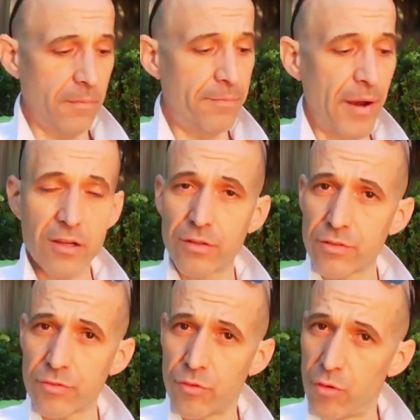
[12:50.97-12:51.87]

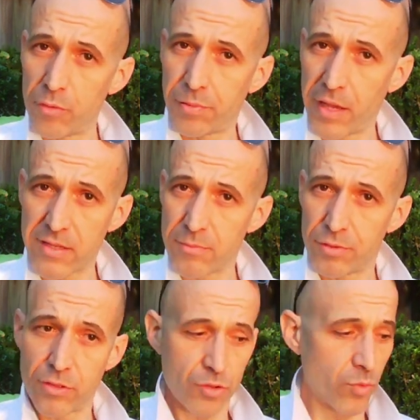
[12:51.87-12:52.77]
buckles are all
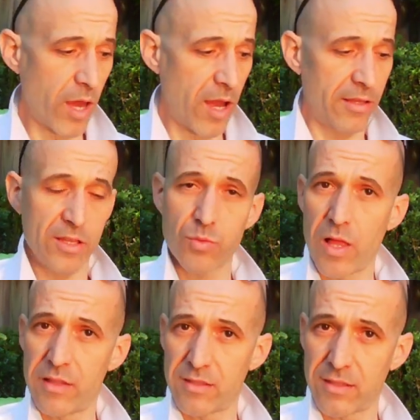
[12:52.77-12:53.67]
replaceable as
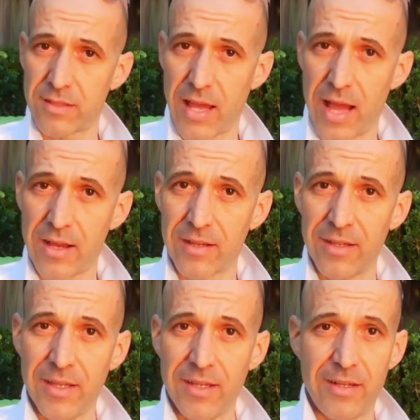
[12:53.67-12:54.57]
well as the tongue.
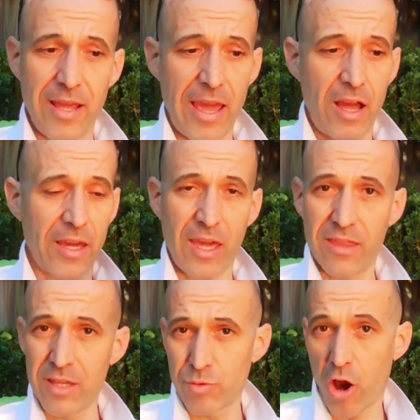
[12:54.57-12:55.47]
Now, okay,
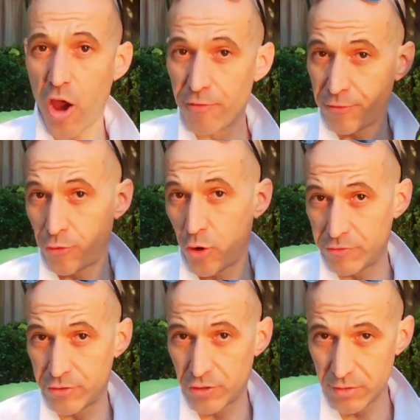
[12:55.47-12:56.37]
these were over
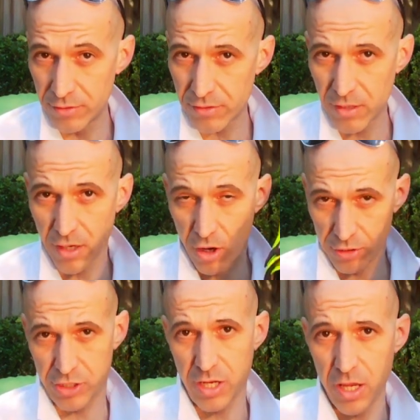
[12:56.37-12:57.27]
$400. They're not
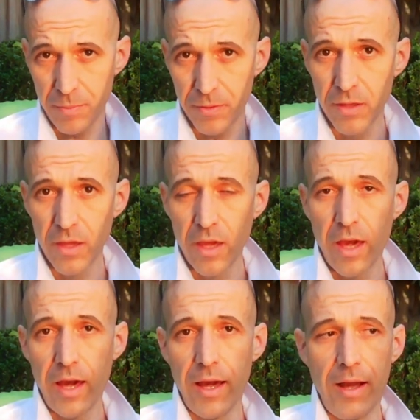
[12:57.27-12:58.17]
cheap.
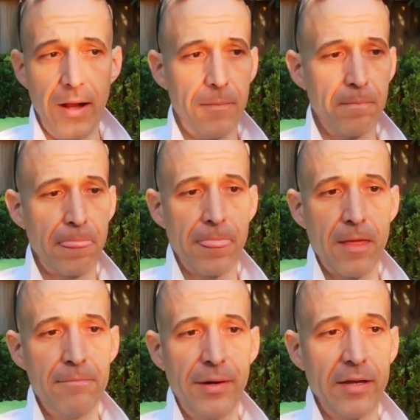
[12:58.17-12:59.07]

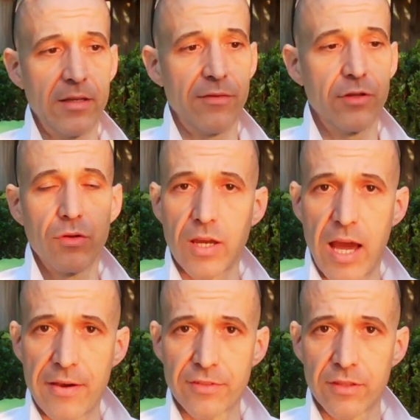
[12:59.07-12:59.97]
But if you look
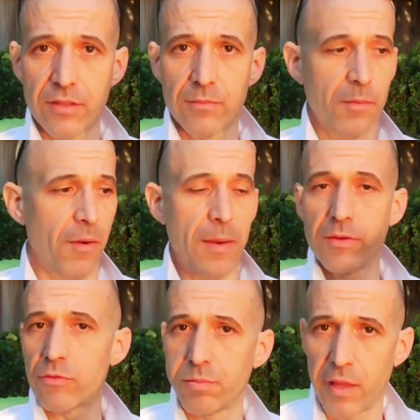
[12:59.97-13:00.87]
after them and maybe
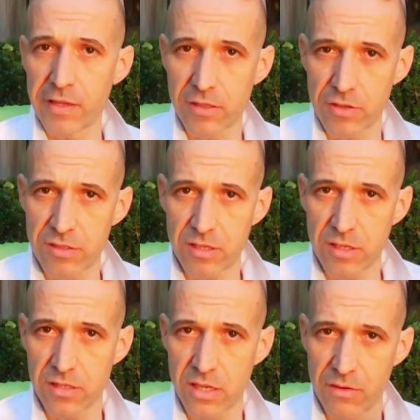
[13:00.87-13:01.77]
replace those
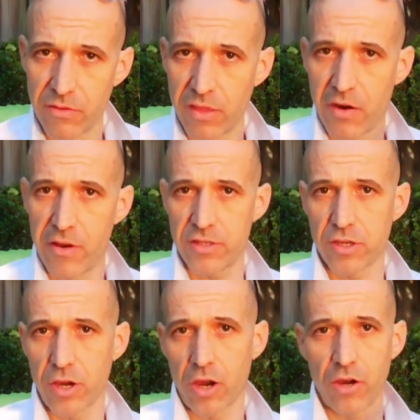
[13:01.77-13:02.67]
things here and there as you
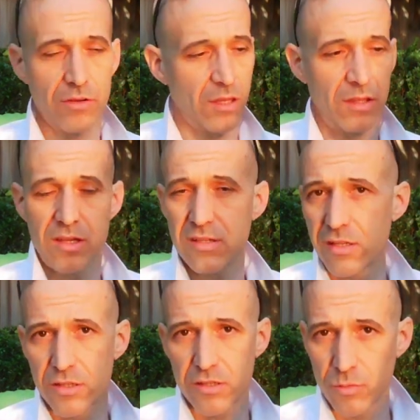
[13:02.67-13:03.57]
go, these
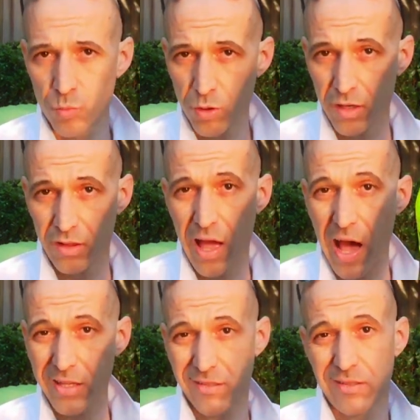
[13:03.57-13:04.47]
things would last